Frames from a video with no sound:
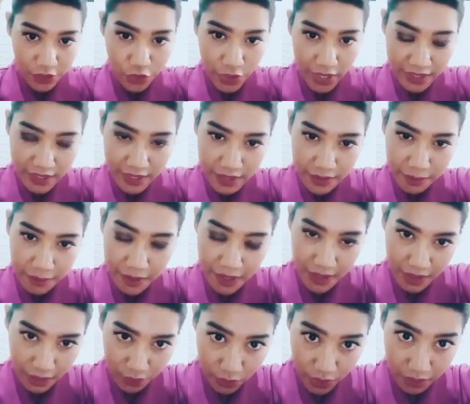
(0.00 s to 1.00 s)
Straighten the
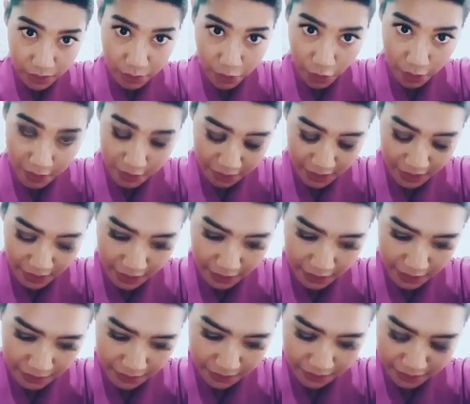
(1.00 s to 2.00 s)
bun with poppy
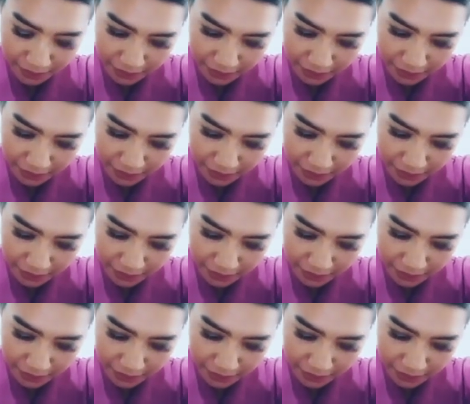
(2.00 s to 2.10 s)
pinning.